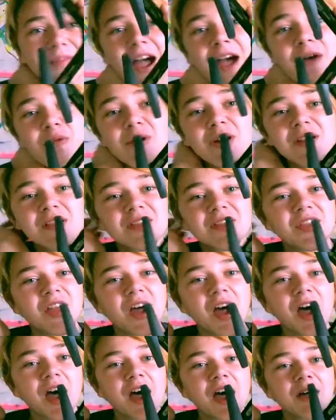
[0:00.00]
I want
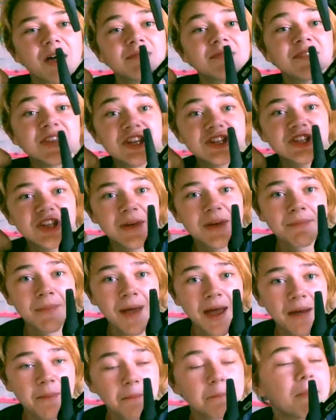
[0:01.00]
the DJ
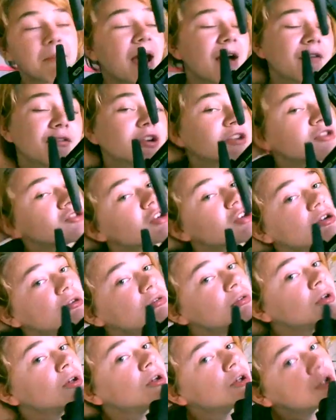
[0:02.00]
Maverick
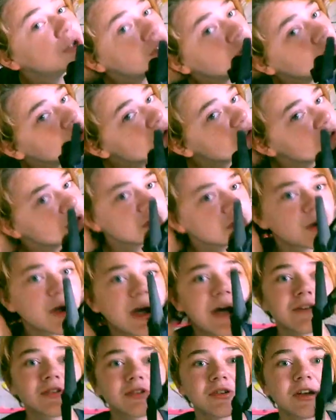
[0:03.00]
drone. So,
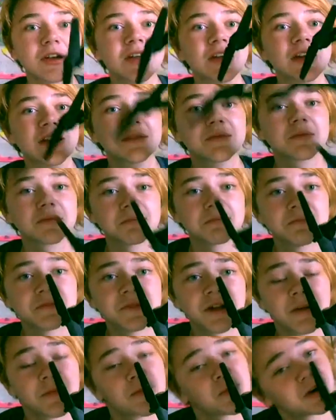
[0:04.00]
after I get
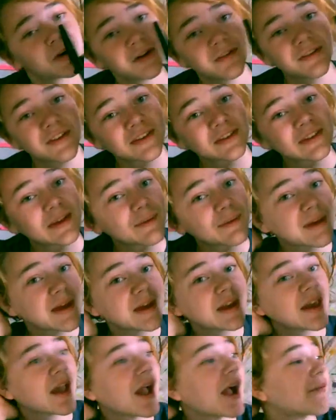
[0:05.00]
the important thing that I'm
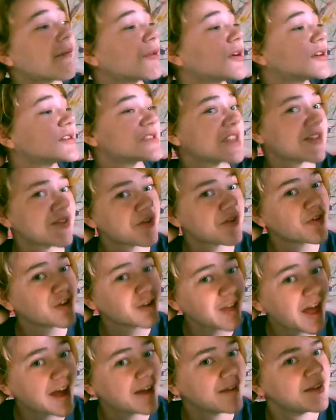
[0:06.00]
getting, I'm going to save up
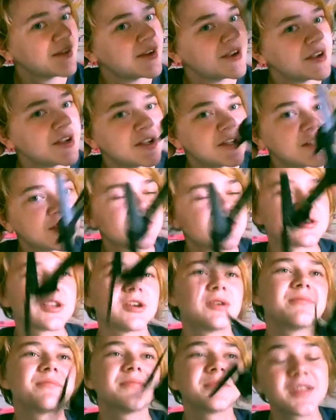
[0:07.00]
for that.
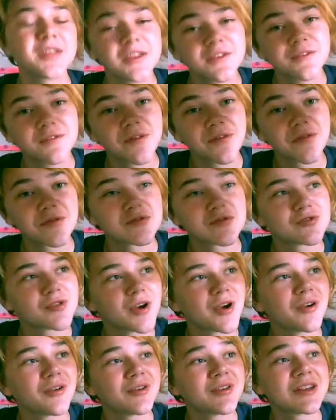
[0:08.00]
So, this
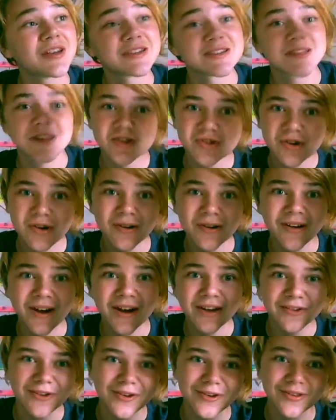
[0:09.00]
drone is the drone
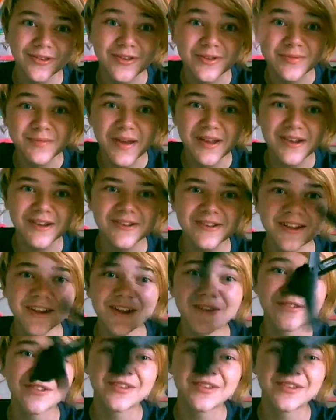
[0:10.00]
I took those pictures on.